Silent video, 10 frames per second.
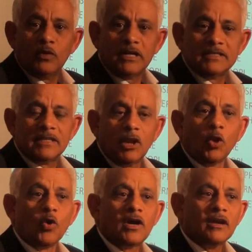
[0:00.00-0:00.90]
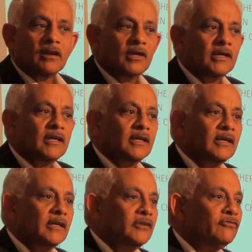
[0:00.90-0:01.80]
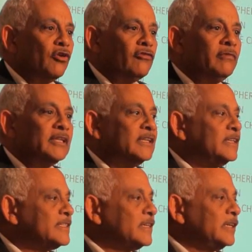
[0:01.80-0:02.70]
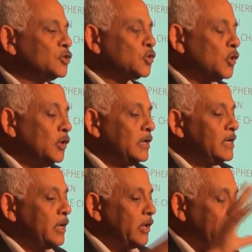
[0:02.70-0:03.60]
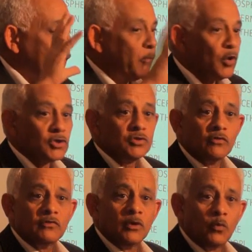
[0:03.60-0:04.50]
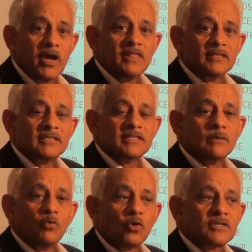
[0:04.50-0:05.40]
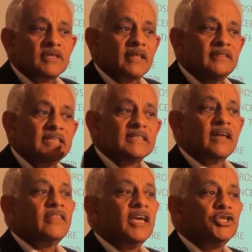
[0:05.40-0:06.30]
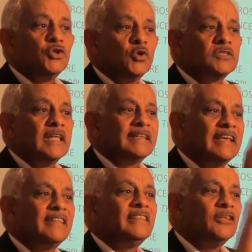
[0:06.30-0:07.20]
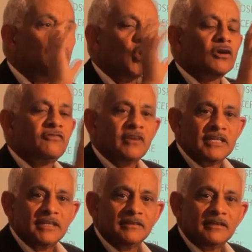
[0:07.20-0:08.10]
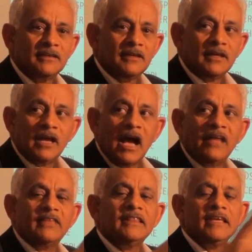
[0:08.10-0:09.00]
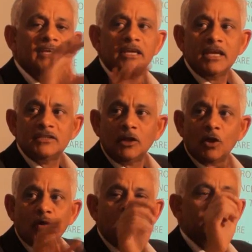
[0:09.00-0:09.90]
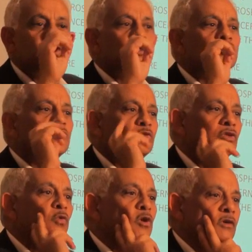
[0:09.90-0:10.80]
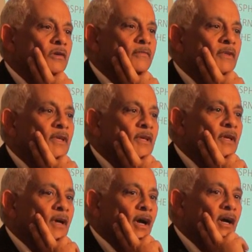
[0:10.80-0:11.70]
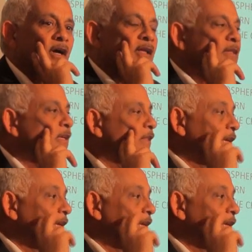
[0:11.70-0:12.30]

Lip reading: where is the local involvement in this area? So most of the way the system works, that these are the NGOs that get the donor funding, and then they engage the local NGOs to do the work. And